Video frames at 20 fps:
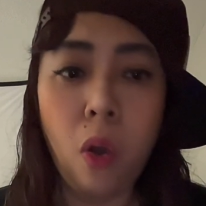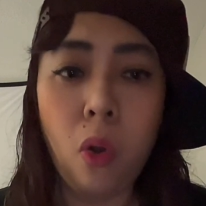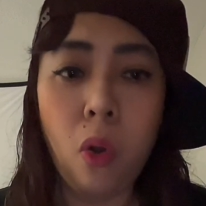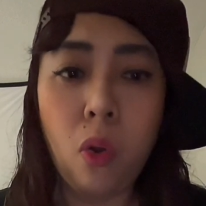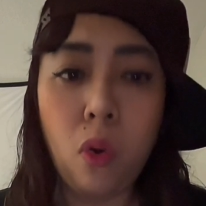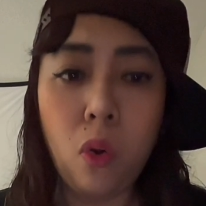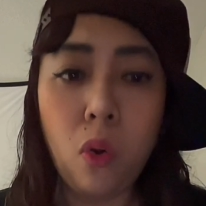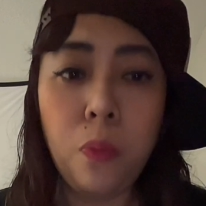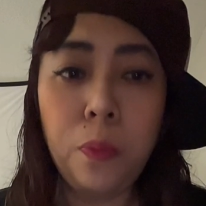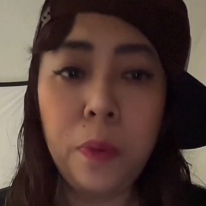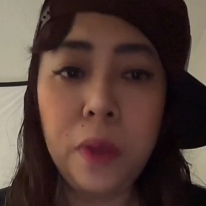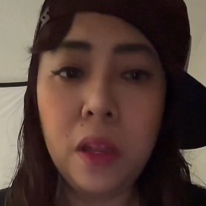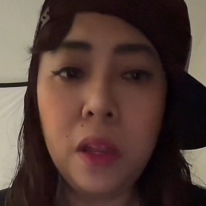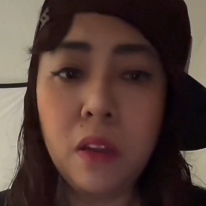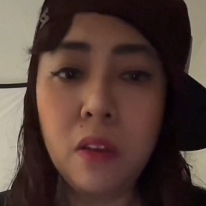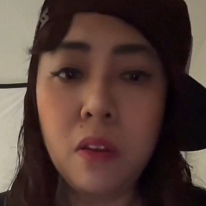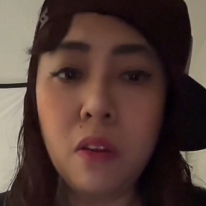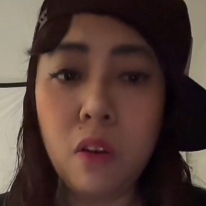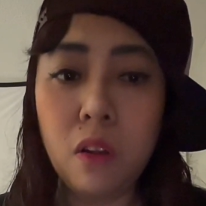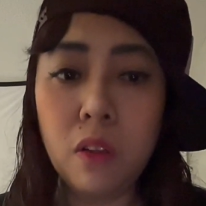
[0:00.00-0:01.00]

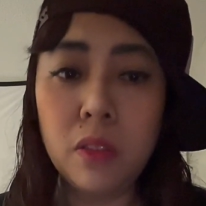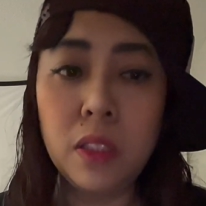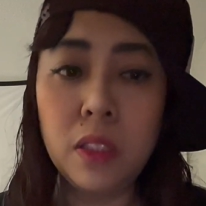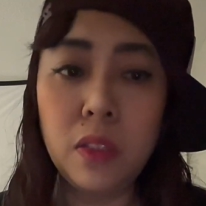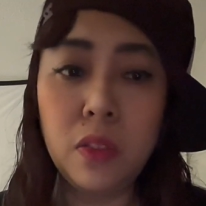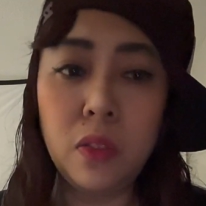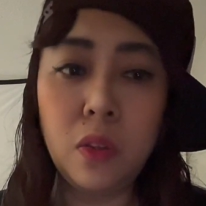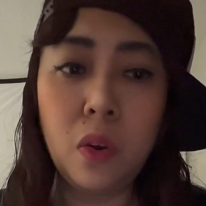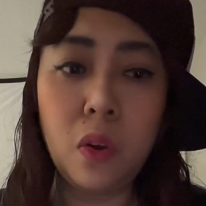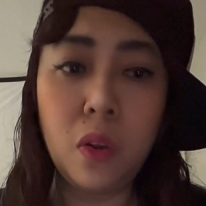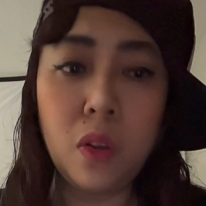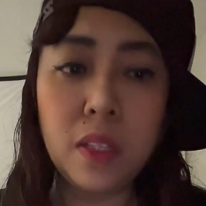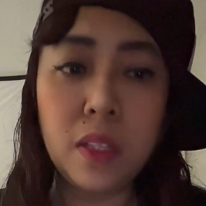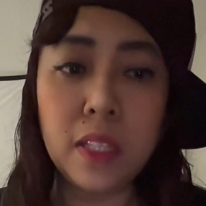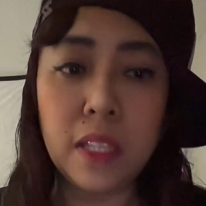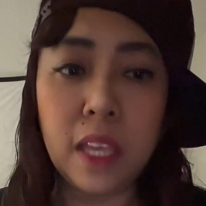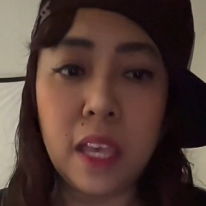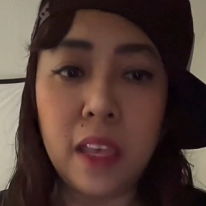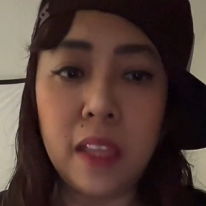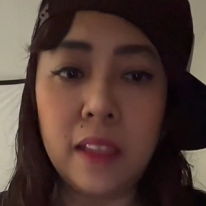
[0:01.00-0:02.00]
Open all the
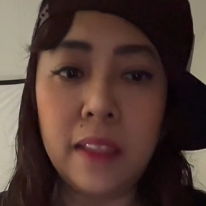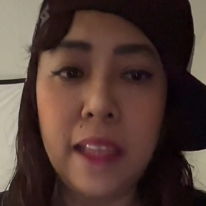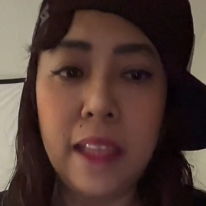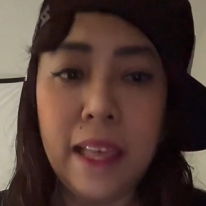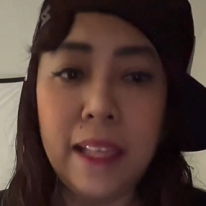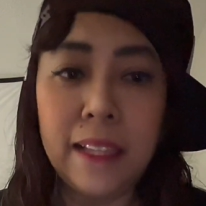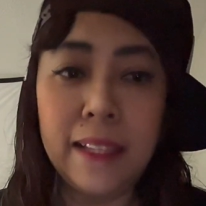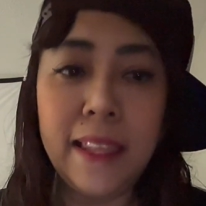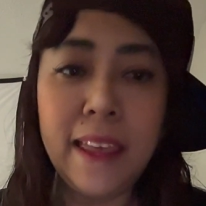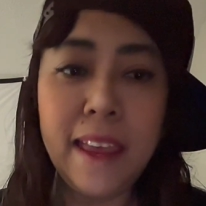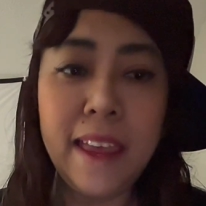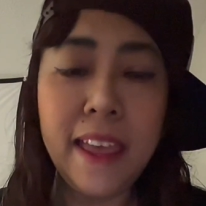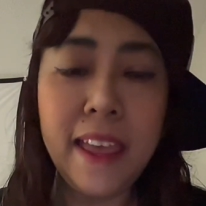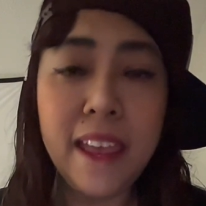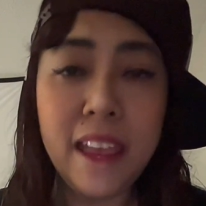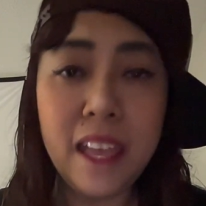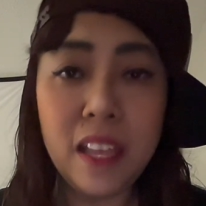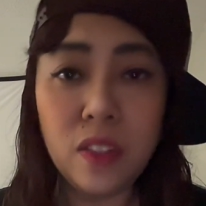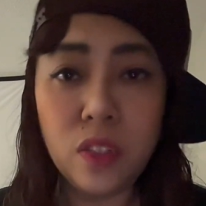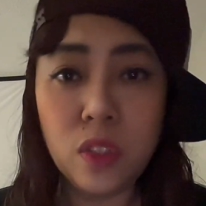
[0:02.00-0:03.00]
doors and
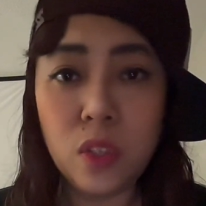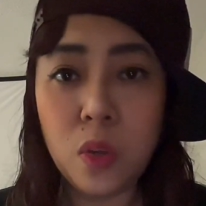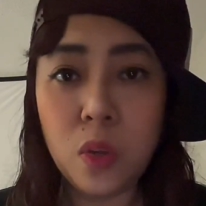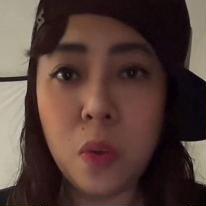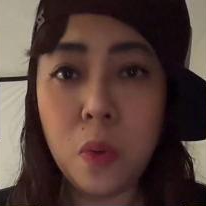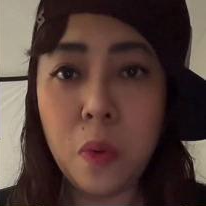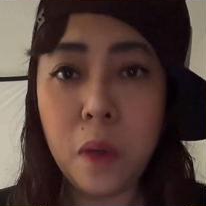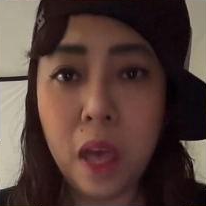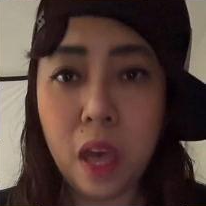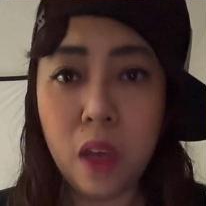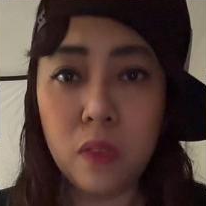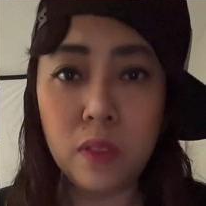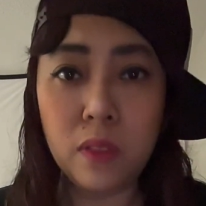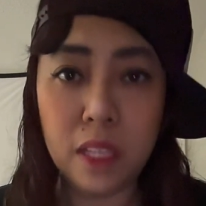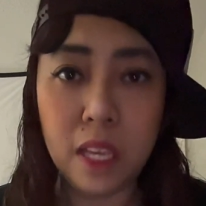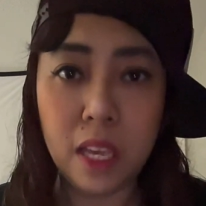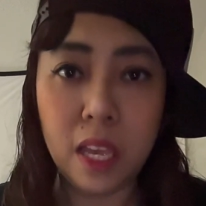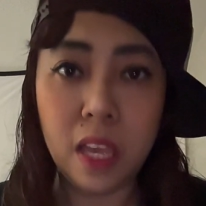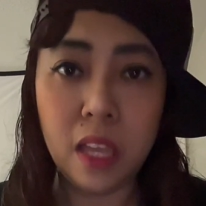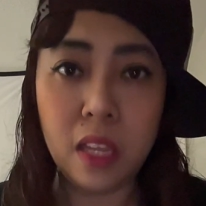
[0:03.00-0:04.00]
let you up
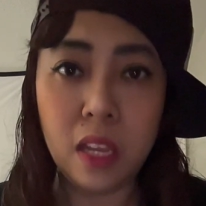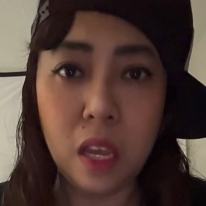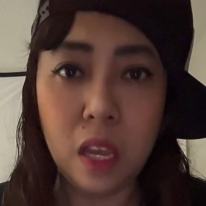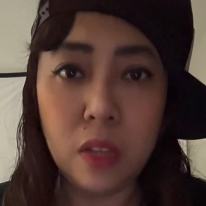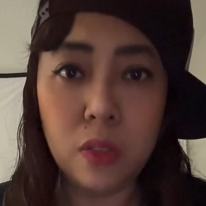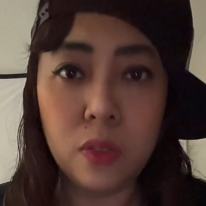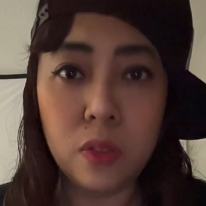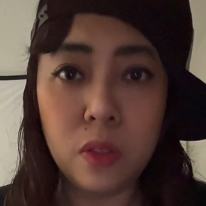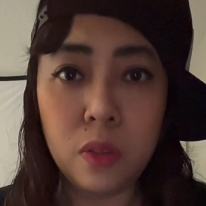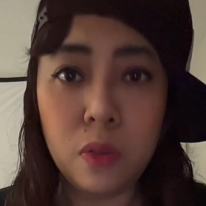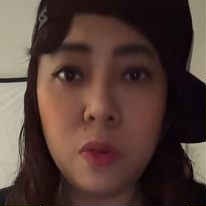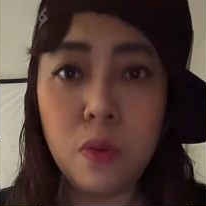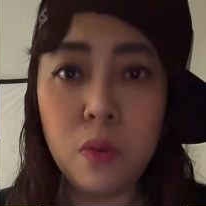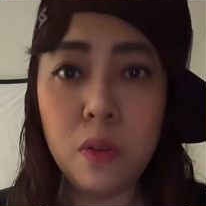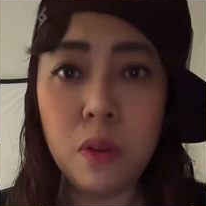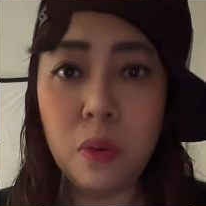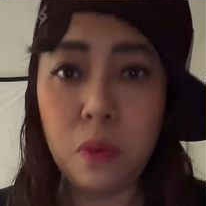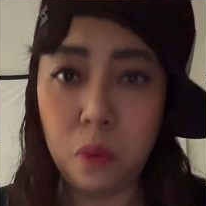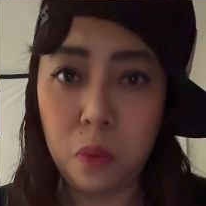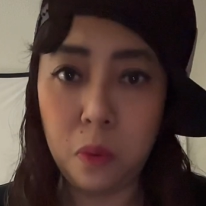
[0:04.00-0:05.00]

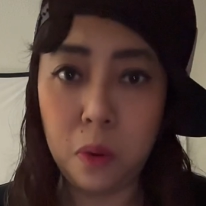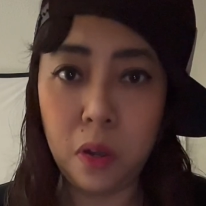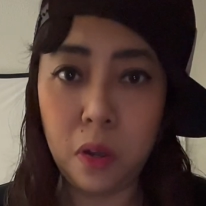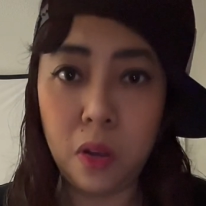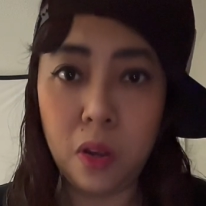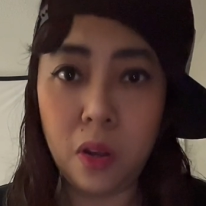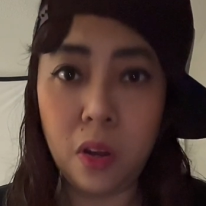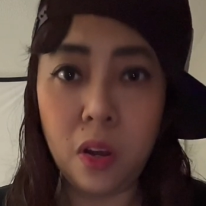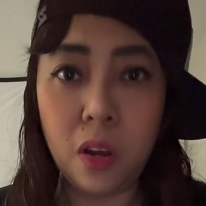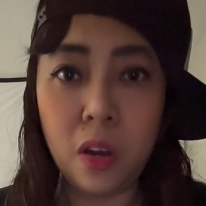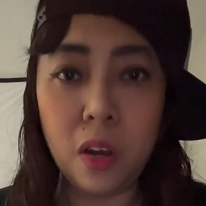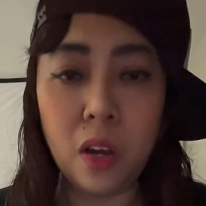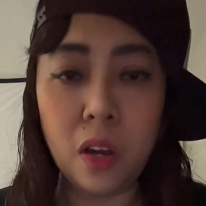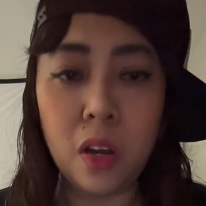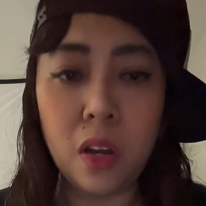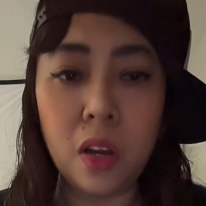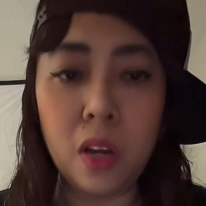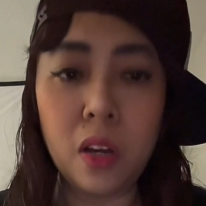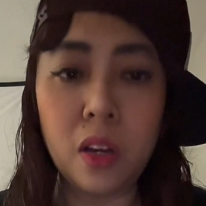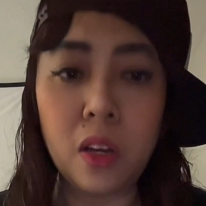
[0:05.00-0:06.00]
into the
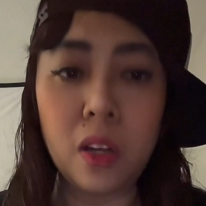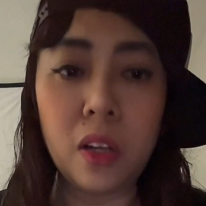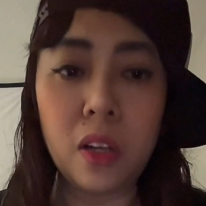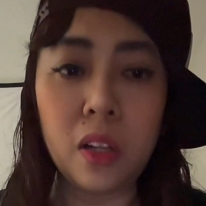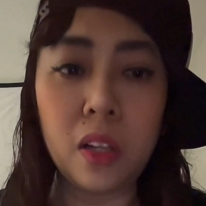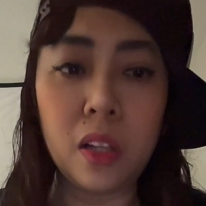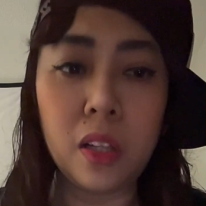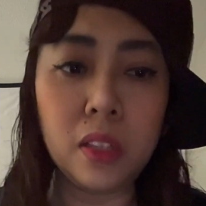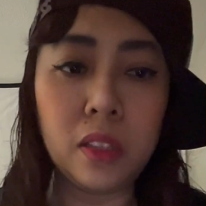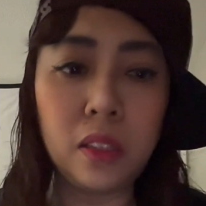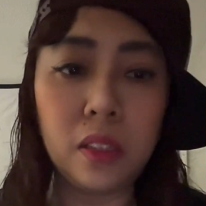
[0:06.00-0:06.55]
world.